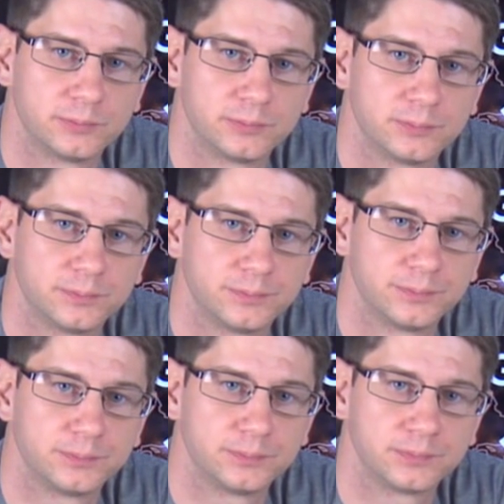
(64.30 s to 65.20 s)

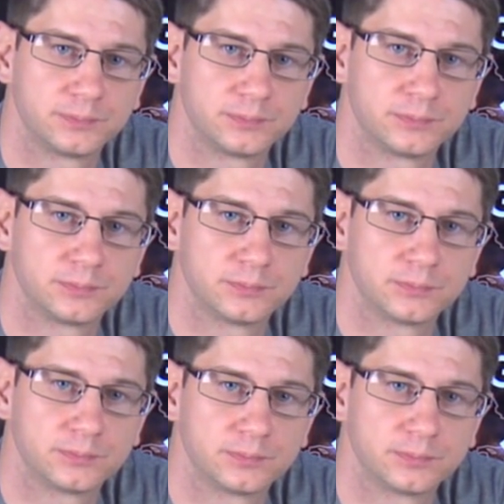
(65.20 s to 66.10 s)

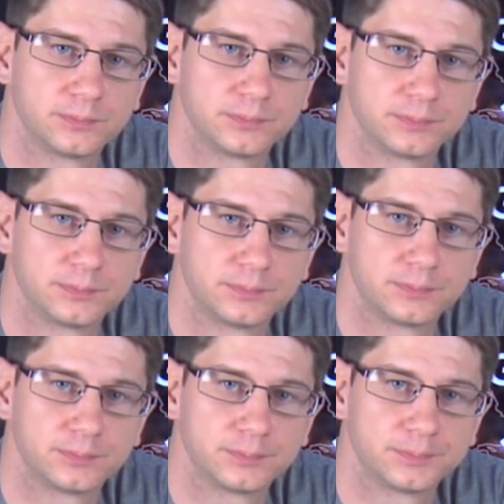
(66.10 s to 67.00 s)

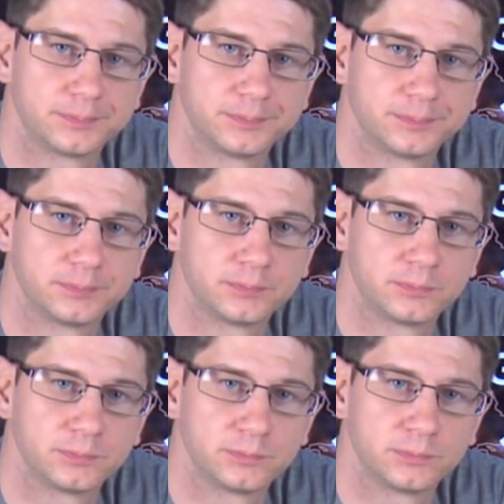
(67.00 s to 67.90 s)

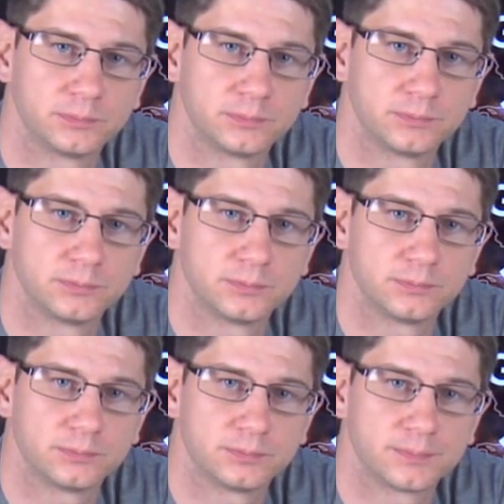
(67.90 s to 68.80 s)

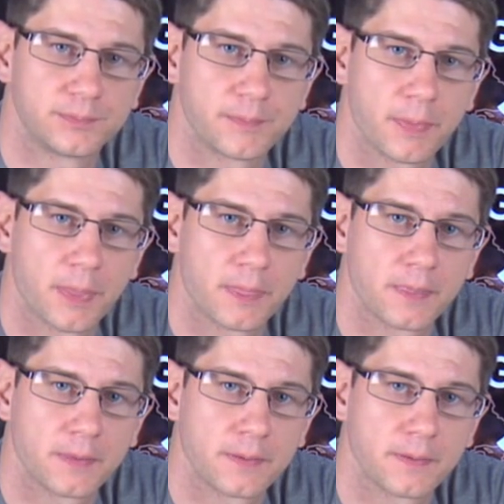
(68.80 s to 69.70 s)

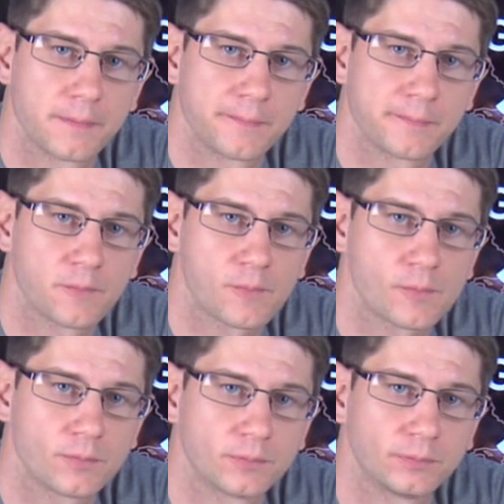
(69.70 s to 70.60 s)

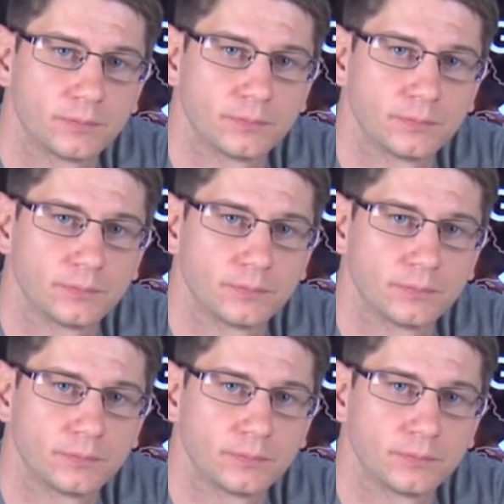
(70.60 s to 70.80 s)
No words are spoken by the person on screen.